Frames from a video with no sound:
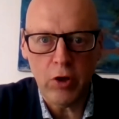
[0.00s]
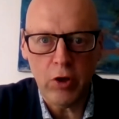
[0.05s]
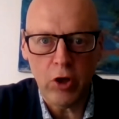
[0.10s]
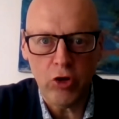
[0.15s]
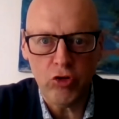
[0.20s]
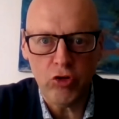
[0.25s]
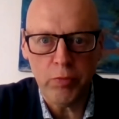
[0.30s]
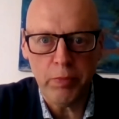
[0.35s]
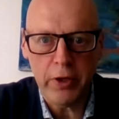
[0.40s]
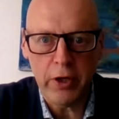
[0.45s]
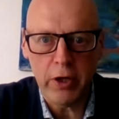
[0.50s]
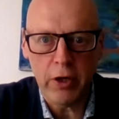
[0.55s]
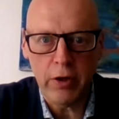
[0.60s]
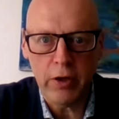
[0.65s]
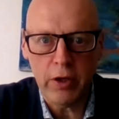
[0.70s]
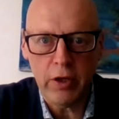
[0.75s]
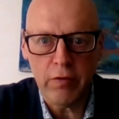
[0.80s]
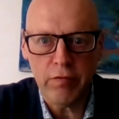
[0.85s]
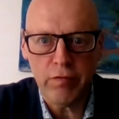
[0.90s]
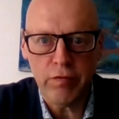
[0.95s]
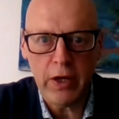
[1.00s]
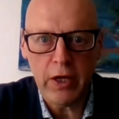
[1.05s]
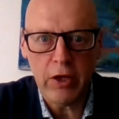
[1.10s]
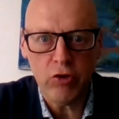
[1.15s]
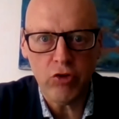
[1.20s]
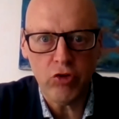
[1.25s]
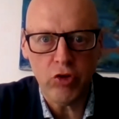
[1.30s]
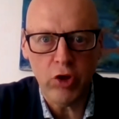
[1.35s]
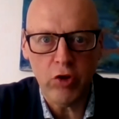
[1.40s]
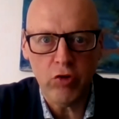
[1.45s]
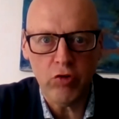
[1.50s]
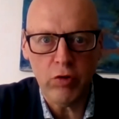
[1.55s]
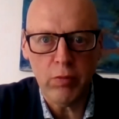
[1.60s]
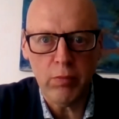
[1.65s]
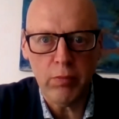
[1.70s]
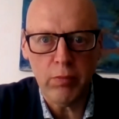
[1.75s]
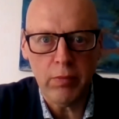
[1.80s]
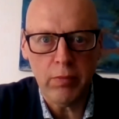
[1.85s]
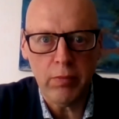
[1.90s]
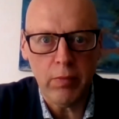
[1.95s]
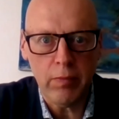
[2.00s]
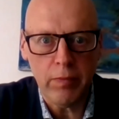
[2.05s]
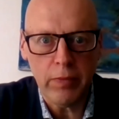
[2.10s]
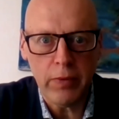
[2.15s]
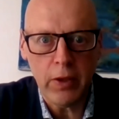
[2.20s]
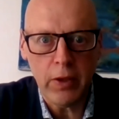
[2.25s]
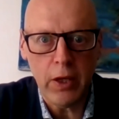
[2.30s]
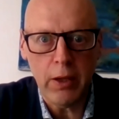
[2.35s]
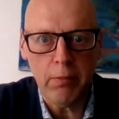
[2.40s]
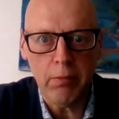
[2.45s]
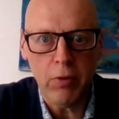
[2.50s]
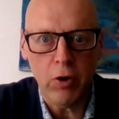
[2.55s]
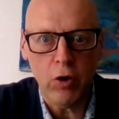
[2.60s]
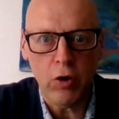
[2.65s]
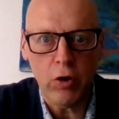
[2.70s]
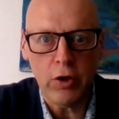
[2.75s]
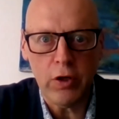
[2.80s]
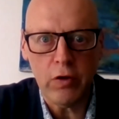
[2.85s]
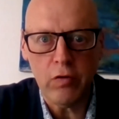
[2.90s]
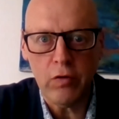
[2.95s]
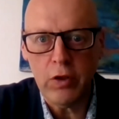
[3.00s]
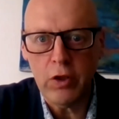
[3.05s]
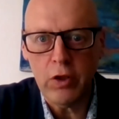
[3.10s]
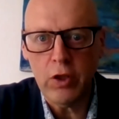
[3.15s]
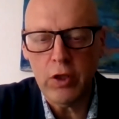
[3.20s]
entrepreneurial and fast-changing market,